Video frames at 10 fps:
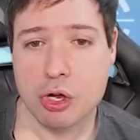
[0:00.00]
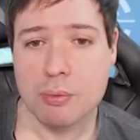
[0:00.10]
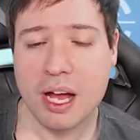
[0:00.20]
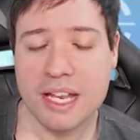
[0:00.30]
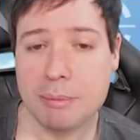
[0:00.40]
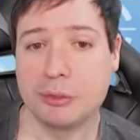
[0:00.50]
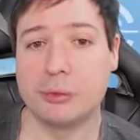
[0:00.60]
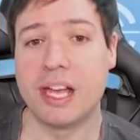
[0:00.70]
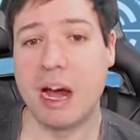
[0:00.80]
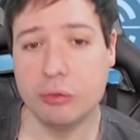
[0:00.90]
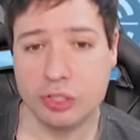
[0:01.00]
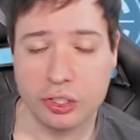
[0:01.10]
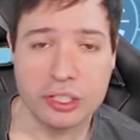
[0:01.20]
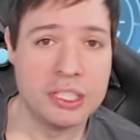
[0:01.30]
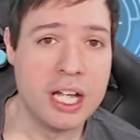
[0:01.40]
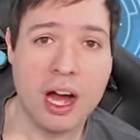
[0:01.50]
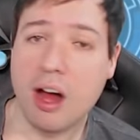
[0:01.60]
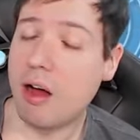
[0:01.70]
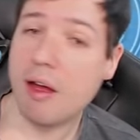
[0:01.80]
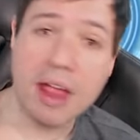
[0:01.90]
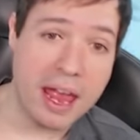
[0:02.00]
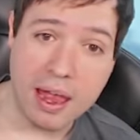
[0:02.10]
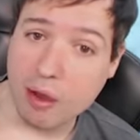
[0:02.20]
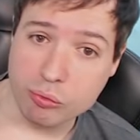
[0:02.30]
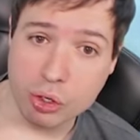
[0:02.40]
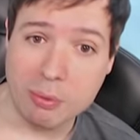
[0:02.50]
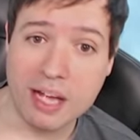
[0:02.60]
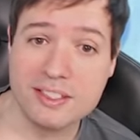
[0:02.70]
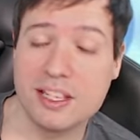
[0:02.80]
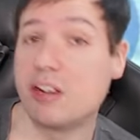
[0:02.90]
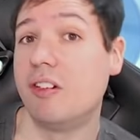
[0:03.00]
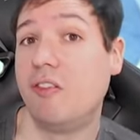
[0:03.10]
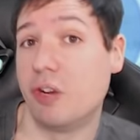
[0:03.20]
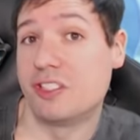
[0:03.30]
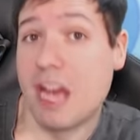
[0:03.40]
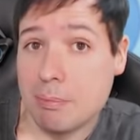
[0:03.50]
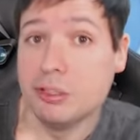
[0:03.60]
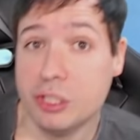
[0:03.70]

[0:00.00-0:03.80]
robot, able to counter uh, robots that are, for example,